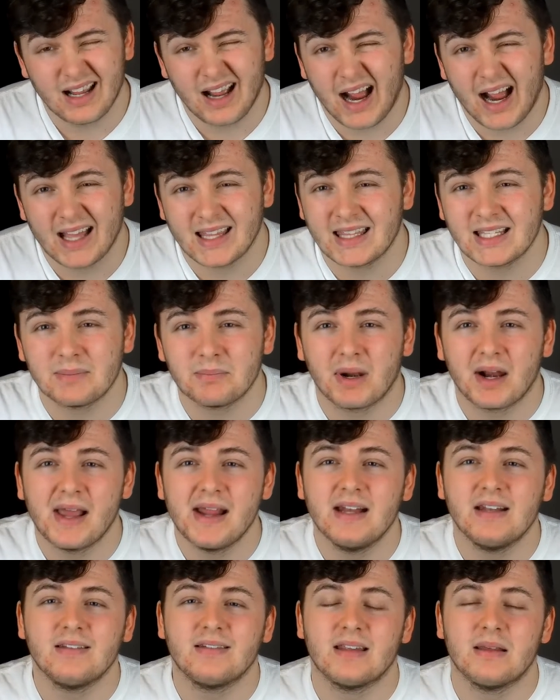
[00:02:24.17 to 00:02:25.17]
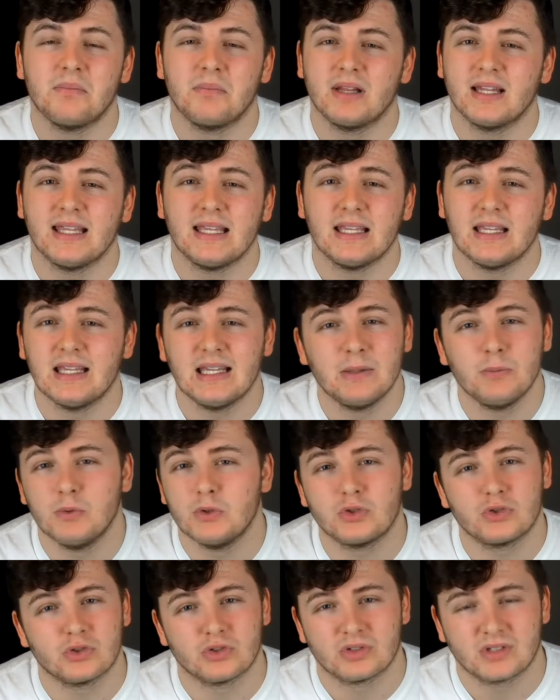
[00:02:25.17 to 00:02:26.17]
I think plain and simply, he
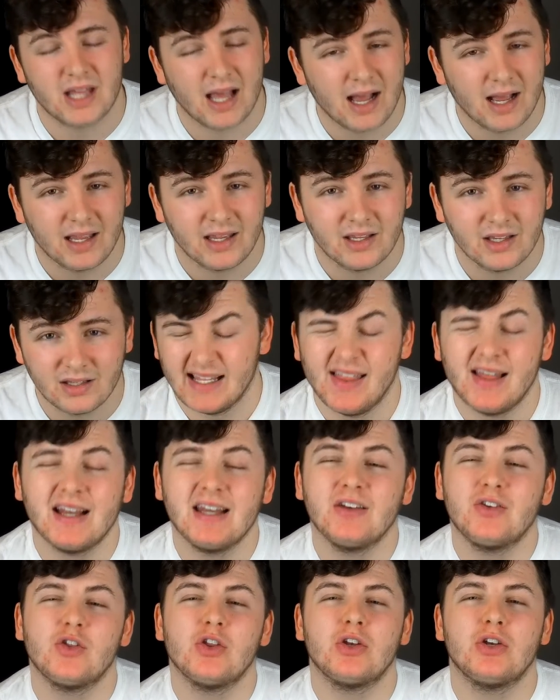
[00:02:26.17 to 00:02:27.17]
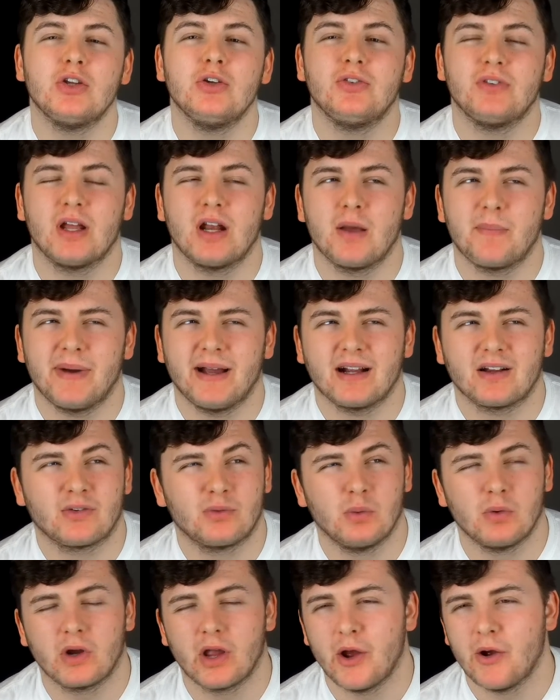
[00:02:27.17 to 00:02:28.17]
was just tired. And then to the 2 centre-backs,
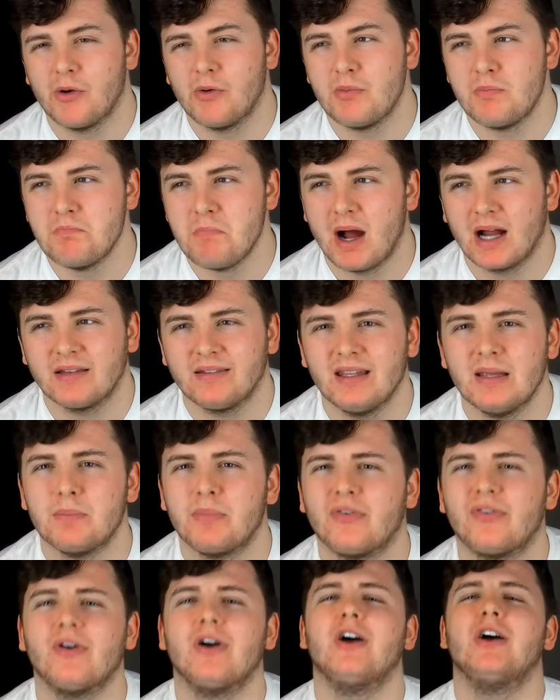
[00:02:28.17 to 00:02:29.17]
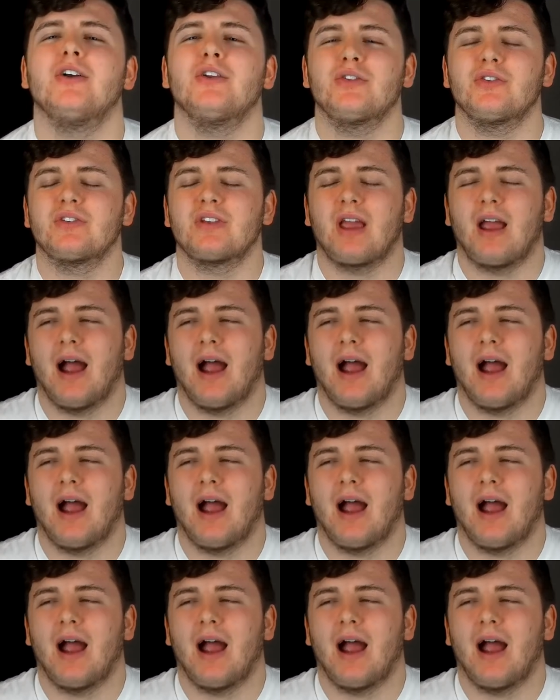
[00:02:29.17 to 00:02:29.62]
we'll go Matip first.